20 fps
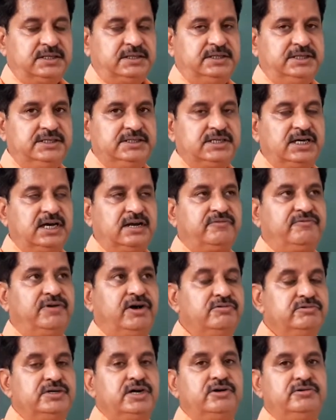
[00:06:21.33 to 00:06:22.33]
These are
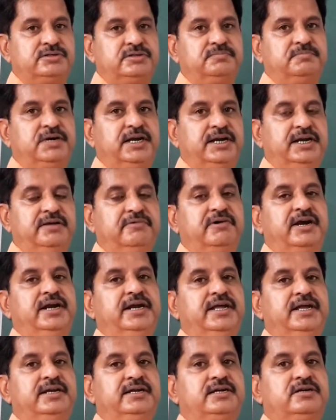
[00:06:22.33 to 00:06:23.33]
found out by
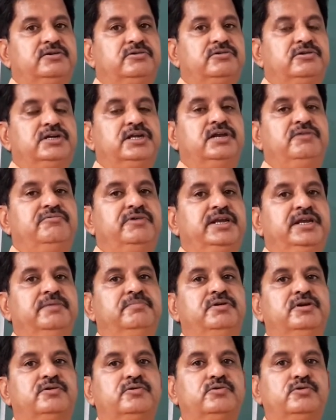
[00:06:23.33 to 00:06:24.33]
dividing total
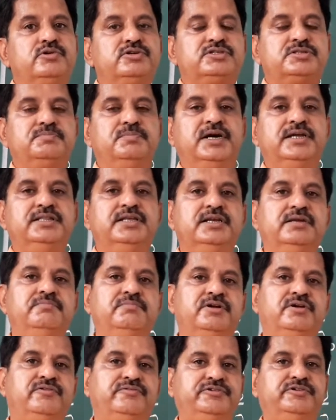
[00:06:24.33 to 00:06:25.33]
variable costs by the
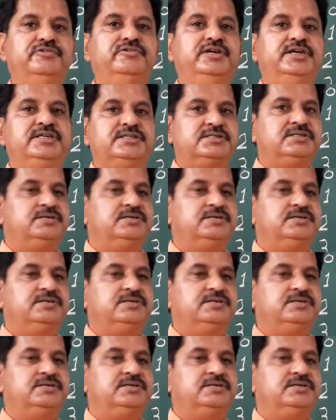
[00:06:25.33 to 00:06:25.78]
number of units